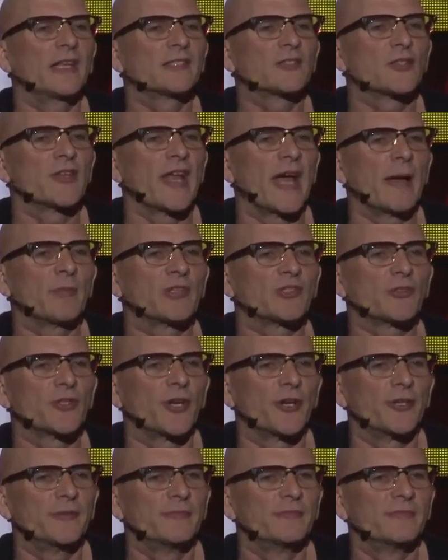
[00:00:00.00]
is an
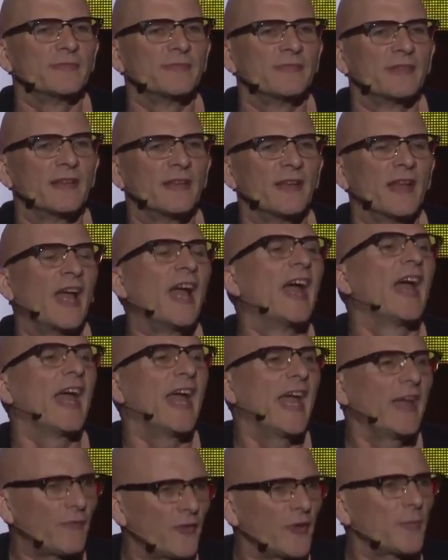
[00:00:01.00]
amateur
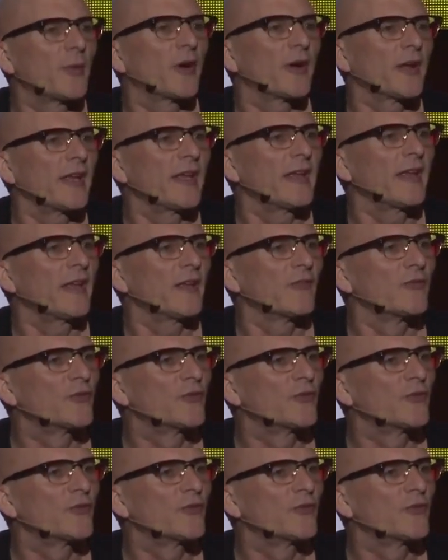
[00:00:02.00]
everybody